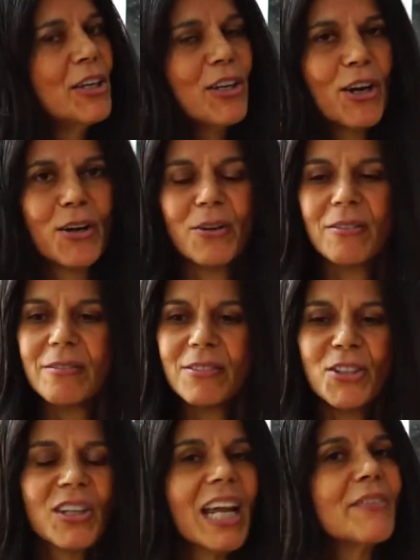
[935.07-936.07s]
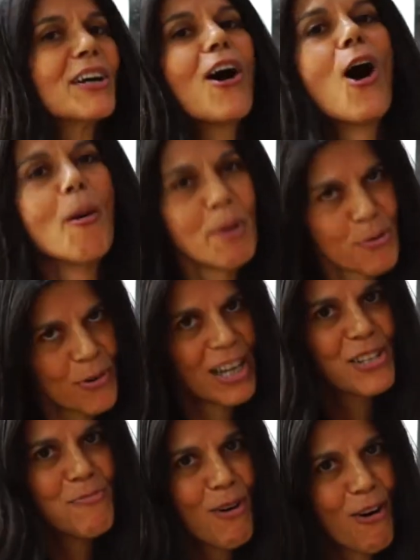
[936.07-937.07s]
You know, you're going to have a carpet
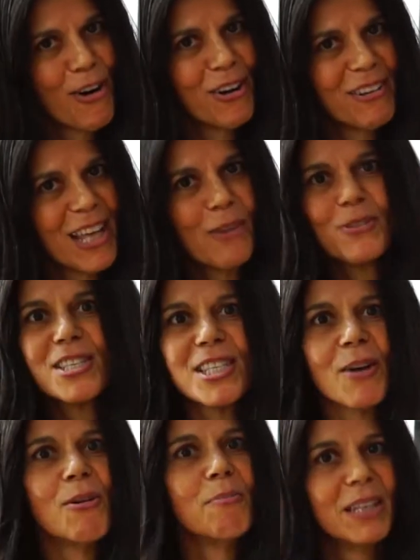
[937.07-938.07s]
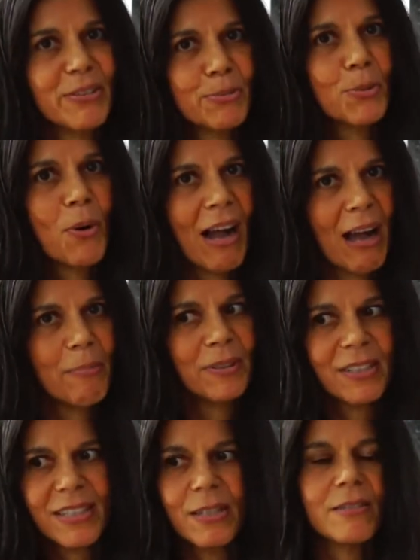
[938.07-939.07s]
ride tomorrow. That was so unbelievable what
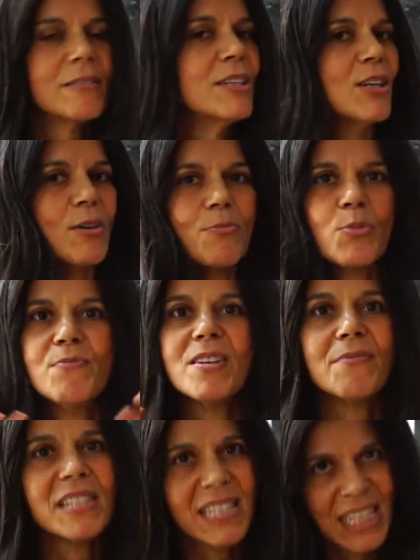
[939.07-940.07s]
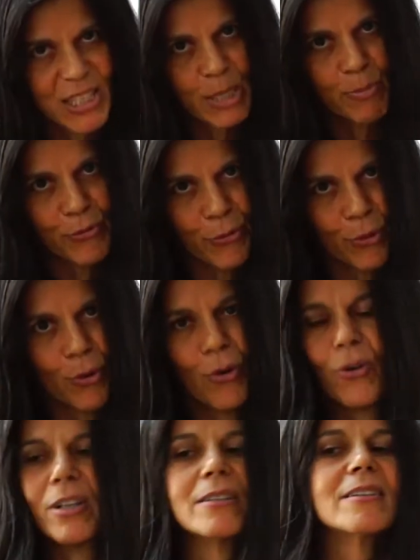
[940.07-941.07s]
happened. And, you know, we've never seen this
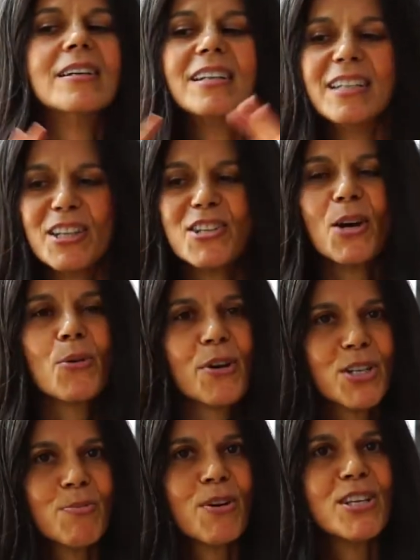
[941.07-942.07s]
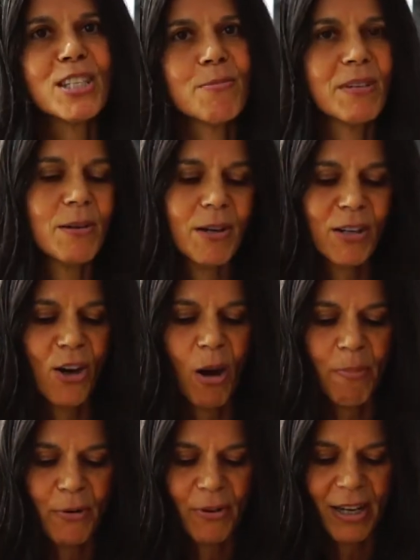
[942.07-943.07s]
before. And don't worry, tomorrow is going to be a
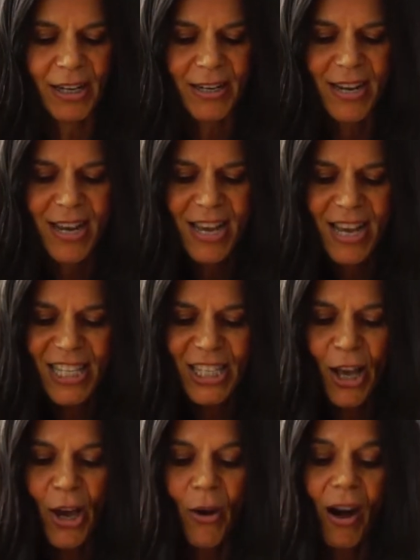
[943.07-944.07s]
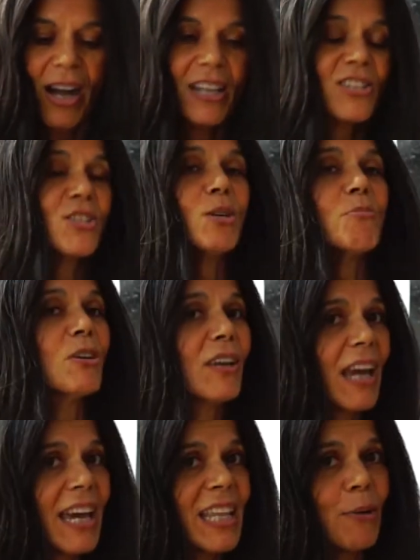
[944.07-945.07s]
carpet ride. So I assumed,
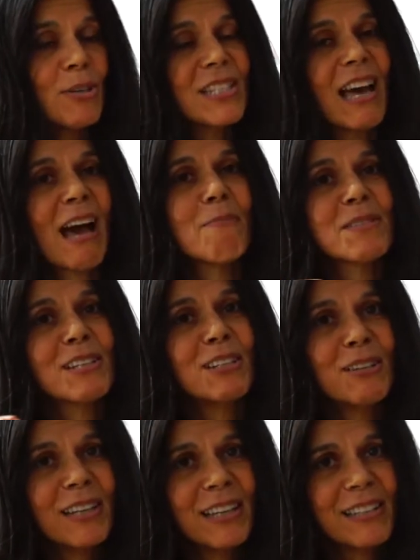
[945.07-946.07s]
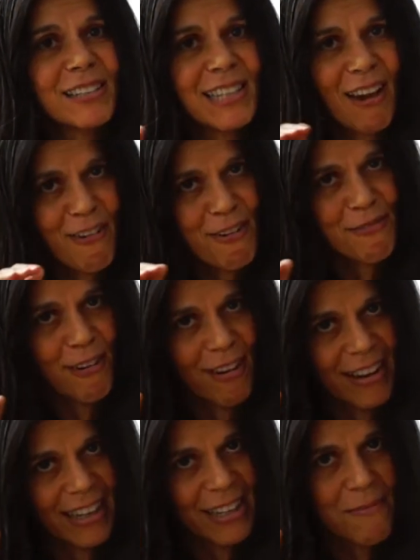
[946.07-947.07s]
okay, that was absolutely
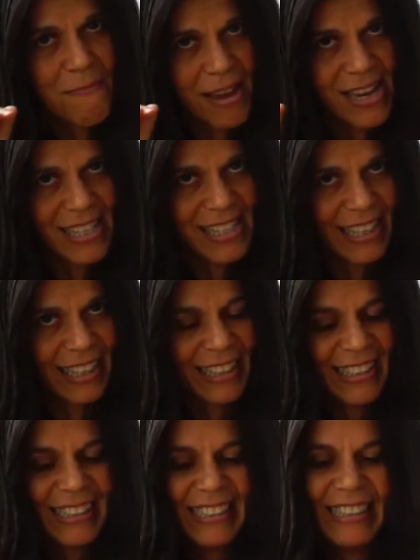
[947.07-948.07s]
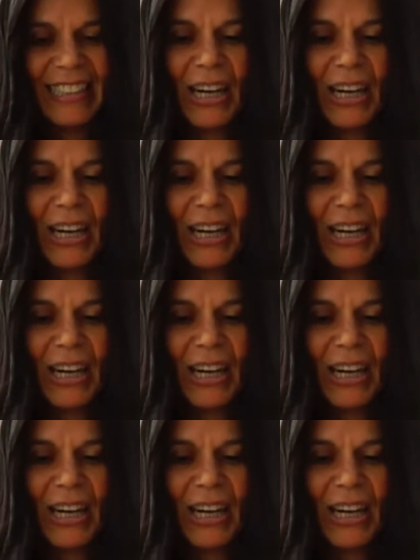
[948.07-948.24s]
terrifying and amazing.